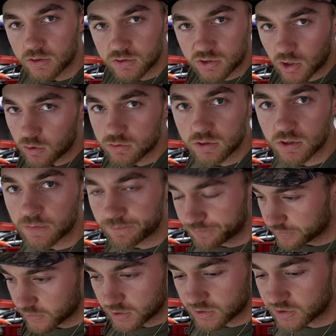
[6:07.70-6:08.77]
soak the
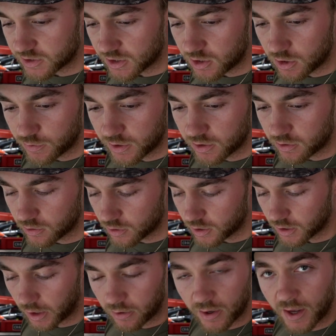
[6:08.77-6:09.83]
sinew into it.
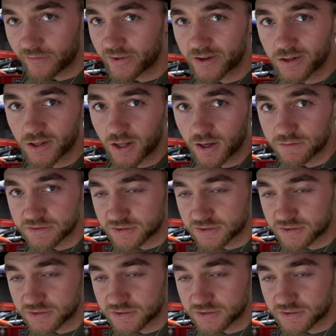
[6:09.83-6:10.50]
I don't have any gloves,